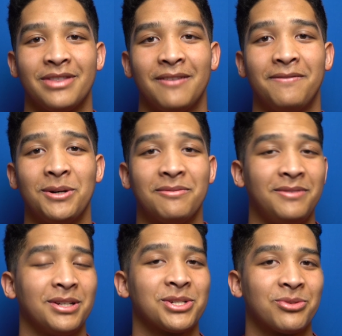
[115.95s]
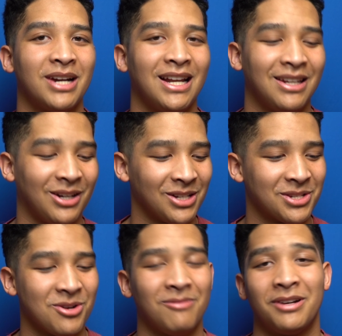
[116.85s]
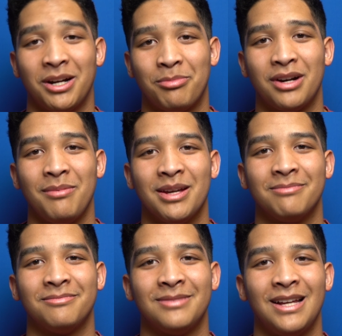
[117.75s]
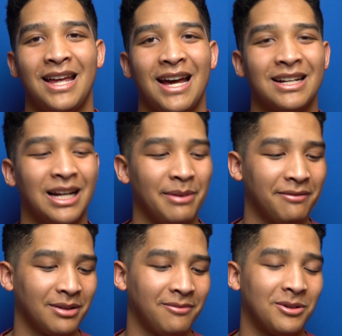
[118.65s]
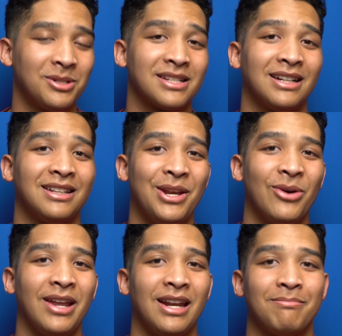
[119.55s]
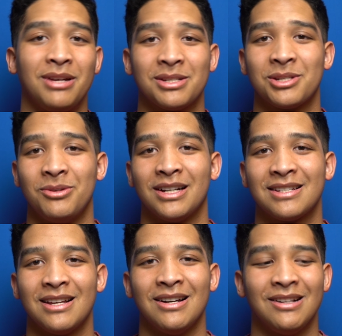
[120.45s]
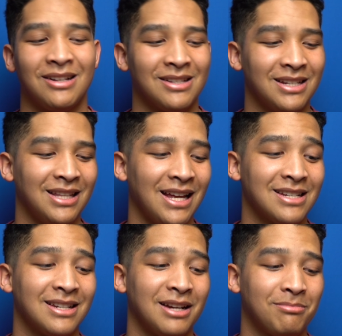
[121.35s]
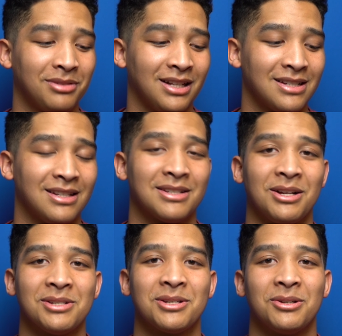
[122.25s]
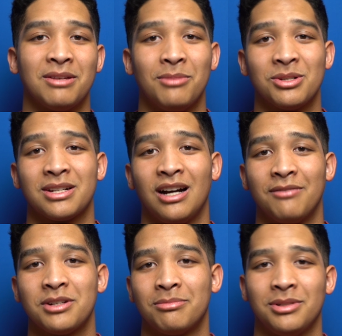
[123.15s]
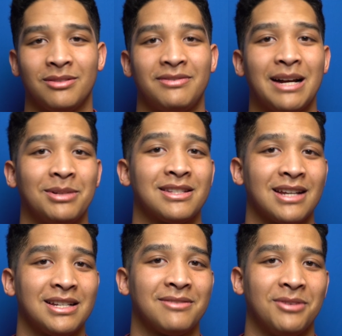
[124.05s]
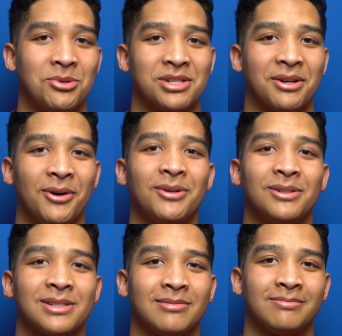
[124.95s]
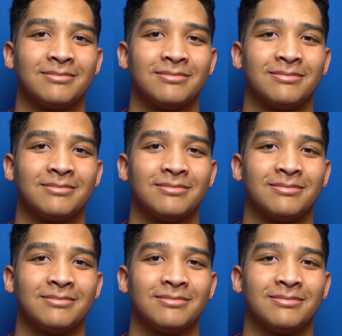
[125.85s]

The phone feels great and also very premium. And coming from phones like the Note 8 and Pixel 2 XL, I'll say the S9 Plus also the most comfortable phablet-sized phone to hold.